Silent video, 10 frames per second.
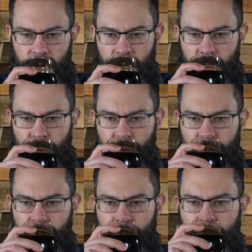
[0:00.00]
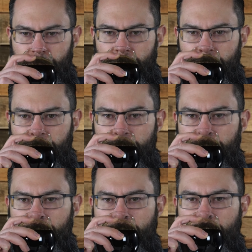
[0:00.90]

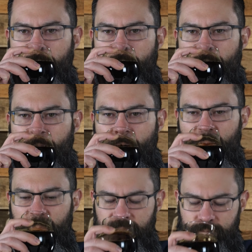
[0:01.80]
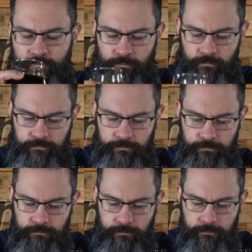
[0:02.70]

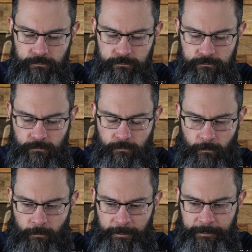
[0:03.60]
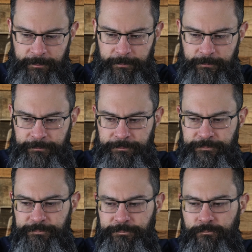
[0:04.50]

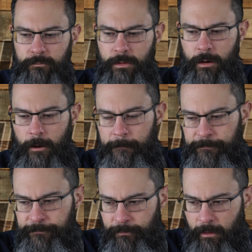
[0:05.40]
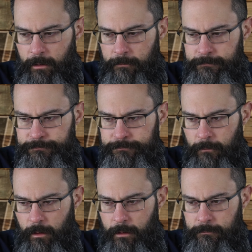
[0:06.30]

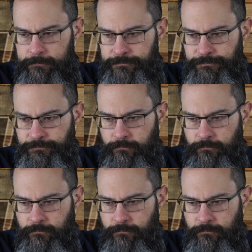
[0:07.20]
[no speech]